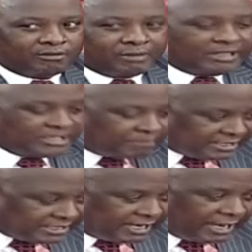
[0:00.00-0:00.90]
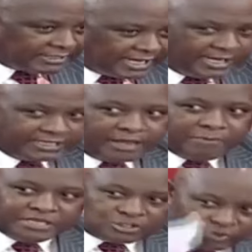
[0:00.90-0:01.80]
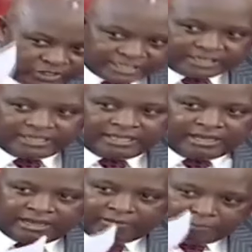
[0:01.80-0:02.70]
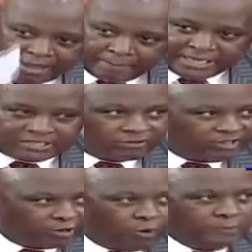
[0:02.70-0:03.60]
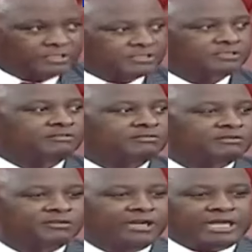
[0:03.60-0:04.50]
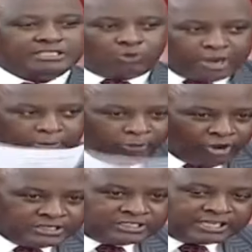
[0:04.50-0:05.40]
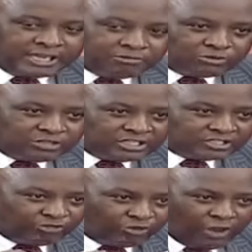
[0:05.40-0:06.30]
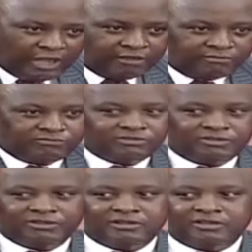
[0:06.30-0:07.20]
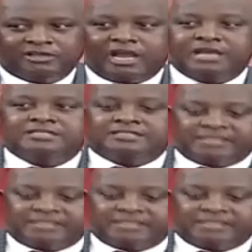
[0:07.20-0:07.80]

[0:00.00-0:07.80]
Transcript: But this particular senator mistreated the members of the committee. At one point, she came to this floor and